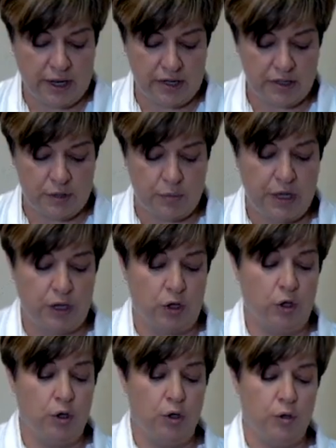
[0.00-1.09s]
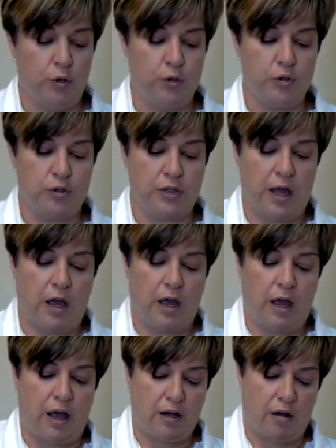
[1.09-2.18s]
that is being used,
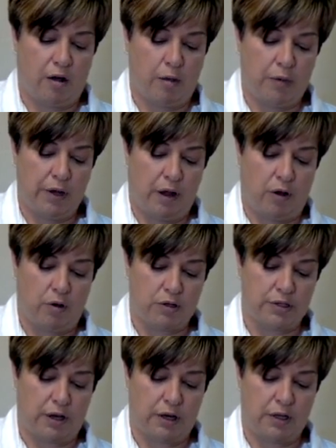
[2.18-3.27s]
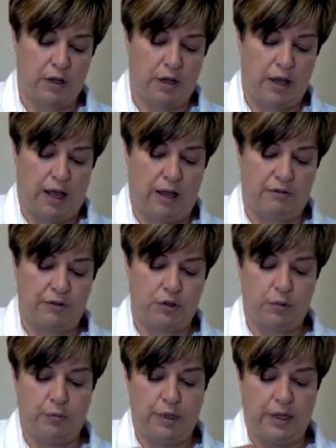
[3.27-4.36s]
a carbon dioxide have
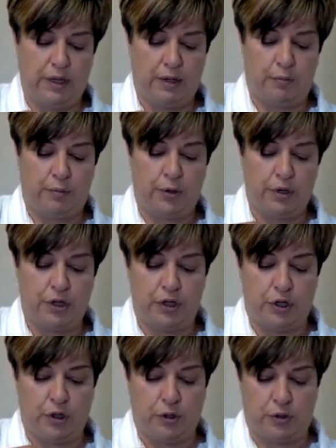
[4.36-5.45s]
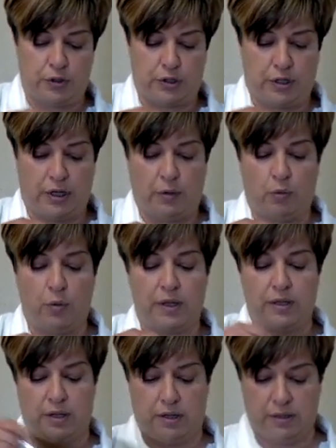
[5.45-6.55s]
to be produced
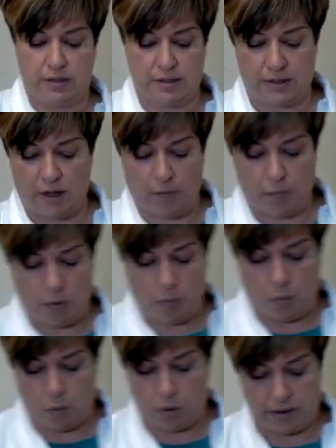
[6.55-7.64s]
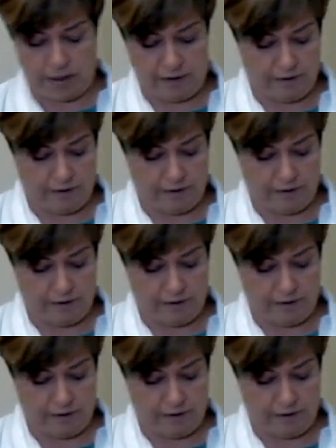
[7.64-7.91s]
with some water